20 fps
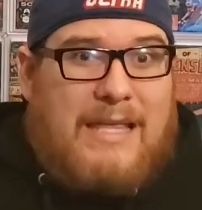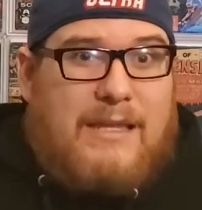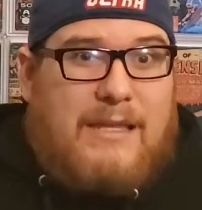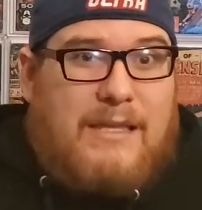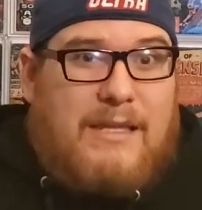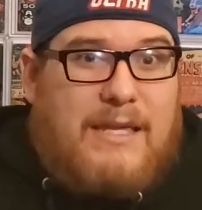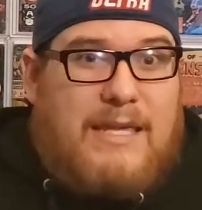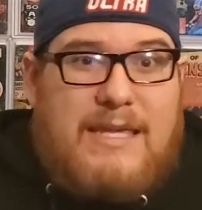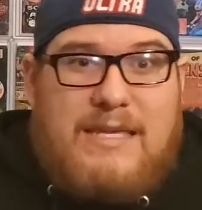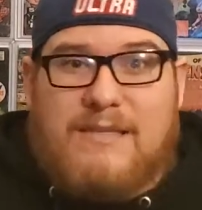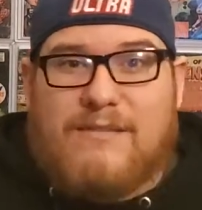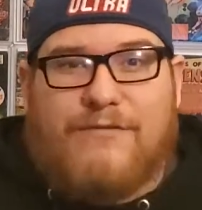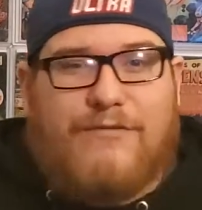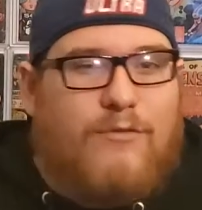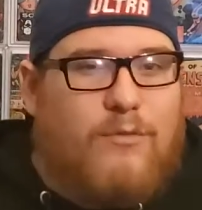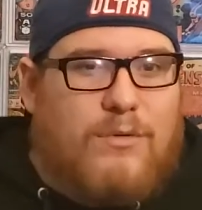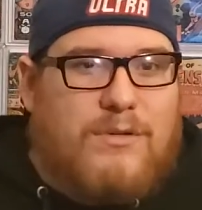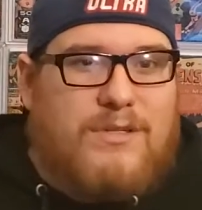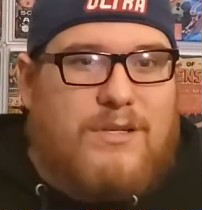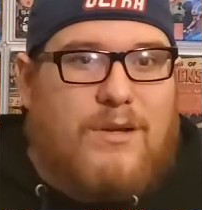he's a
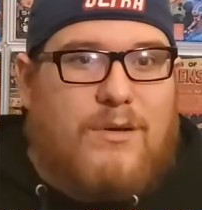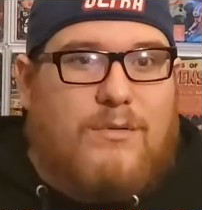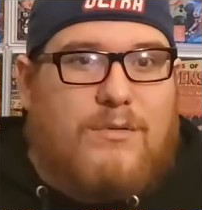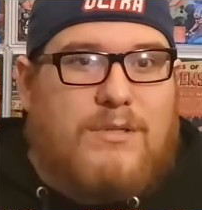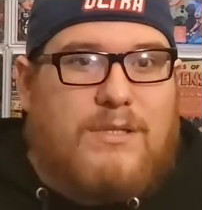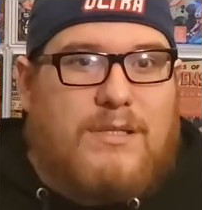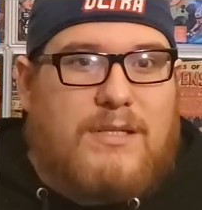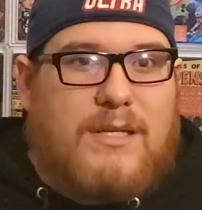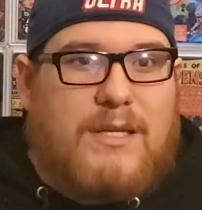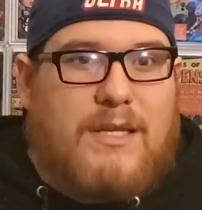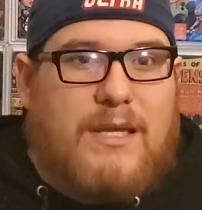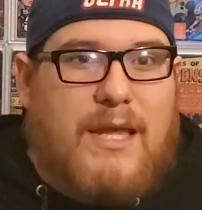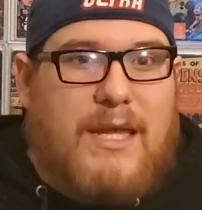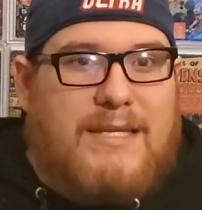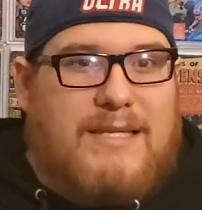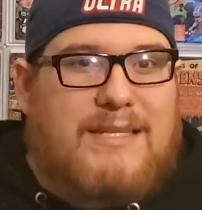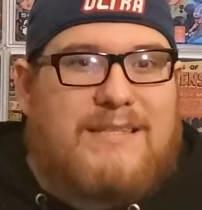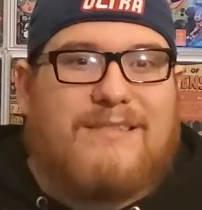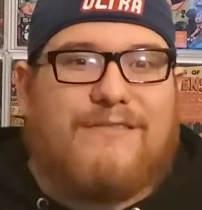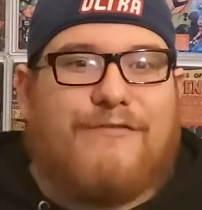Force ghost. It
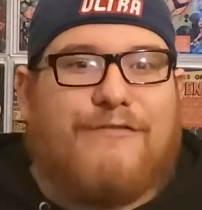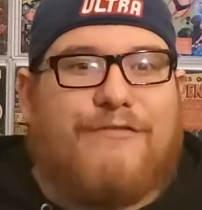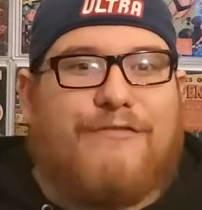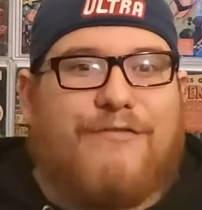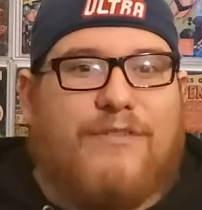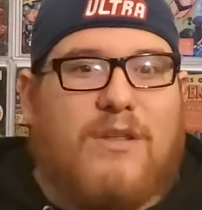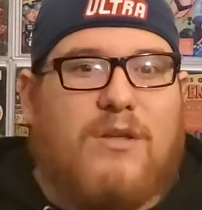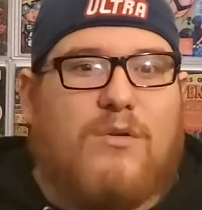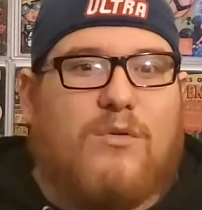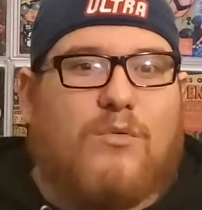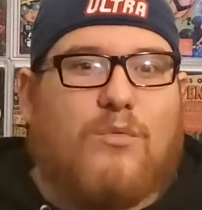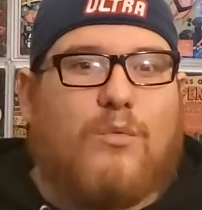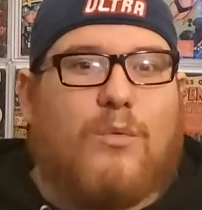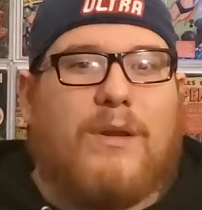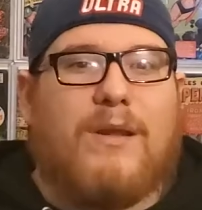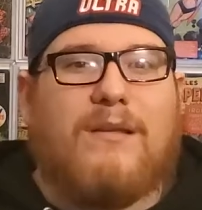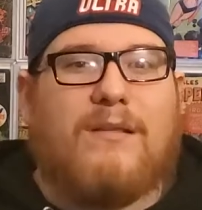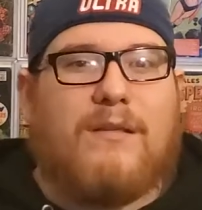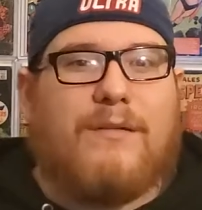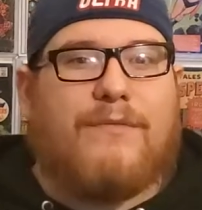doesn't feel
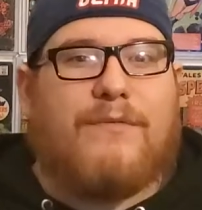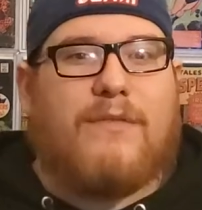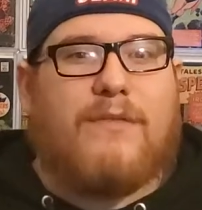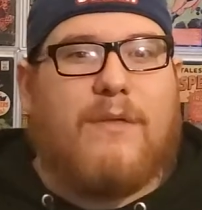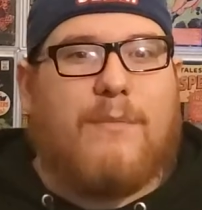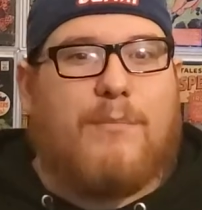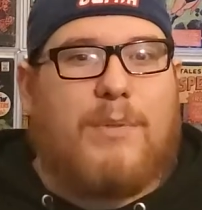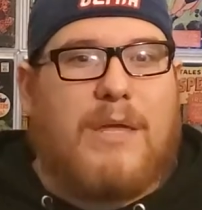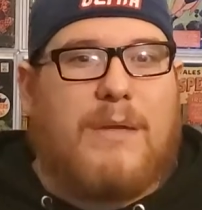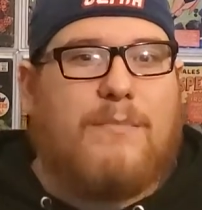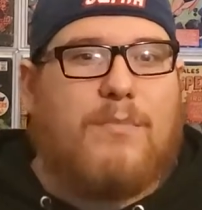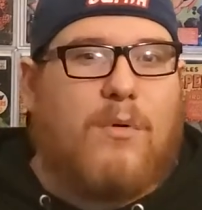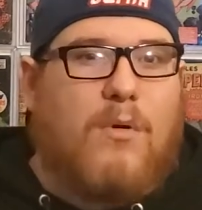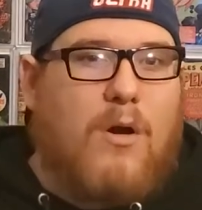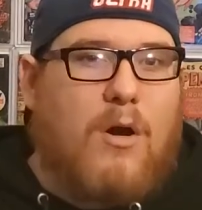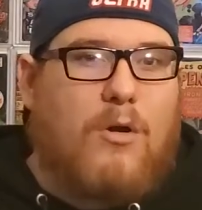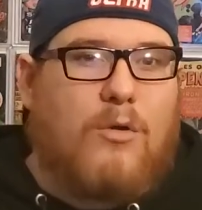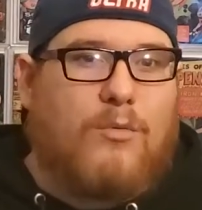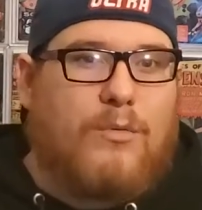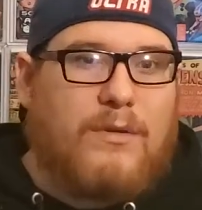real if the people
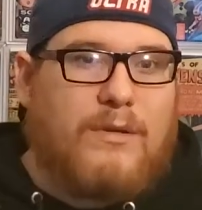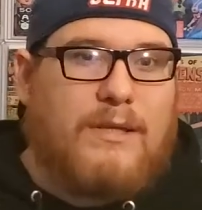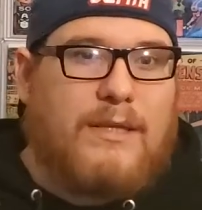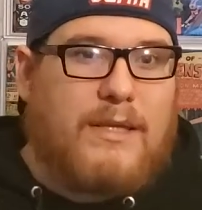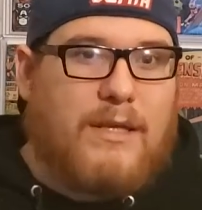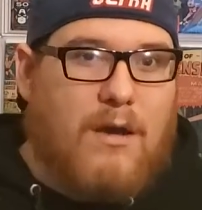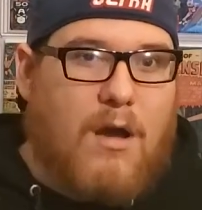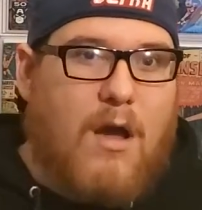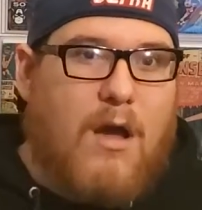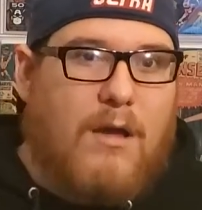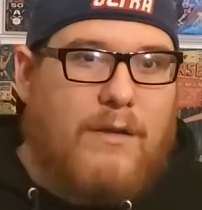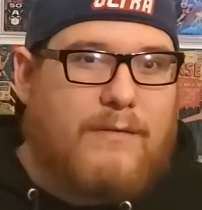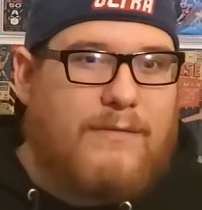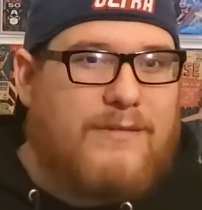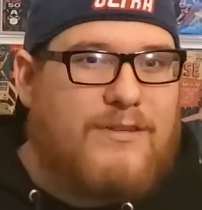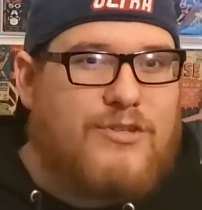aren't really gone.